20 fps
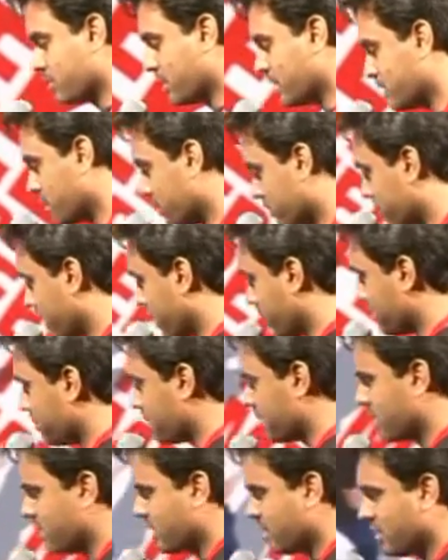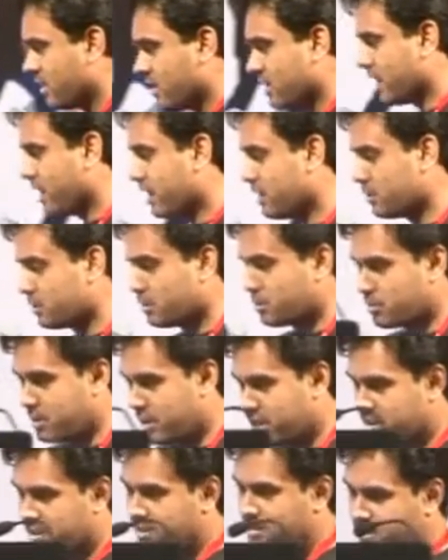waste of time, and I don't know
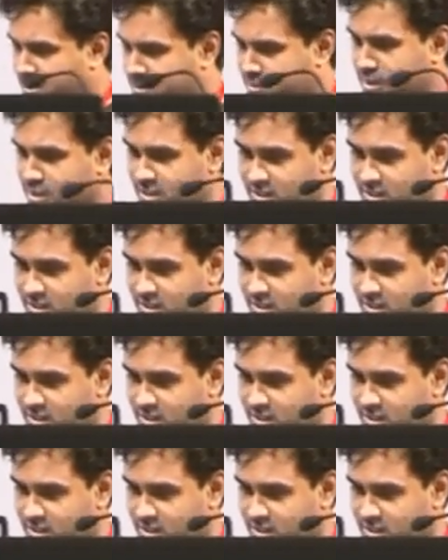why we are